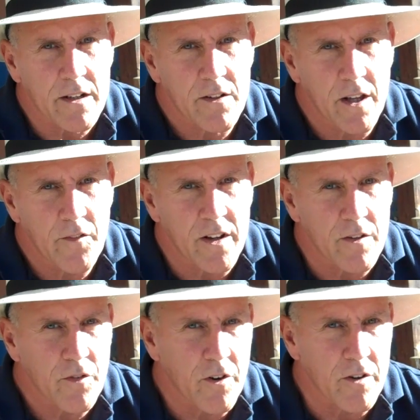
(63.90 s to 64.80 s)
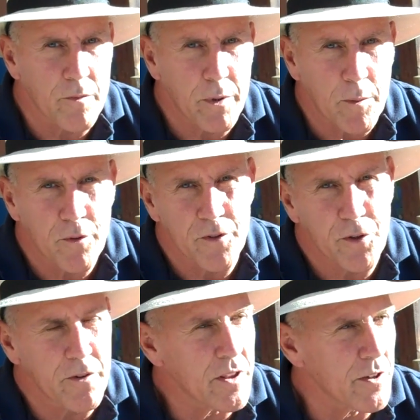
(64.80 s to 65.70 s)
activity as far as people
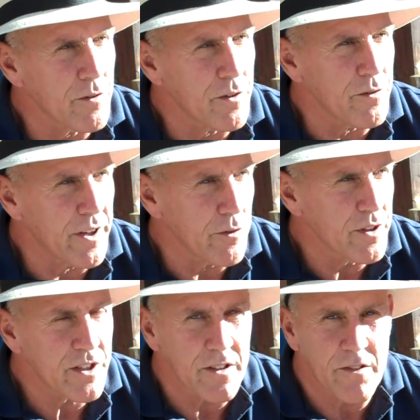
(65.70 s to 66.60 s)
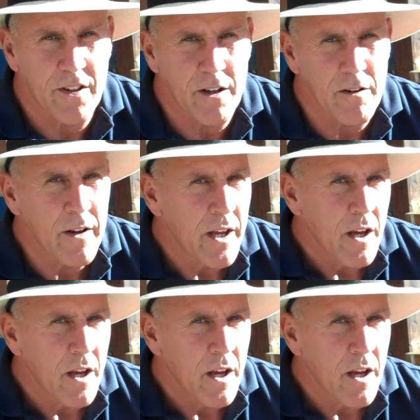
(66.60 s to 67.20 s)
doing their due diligence here.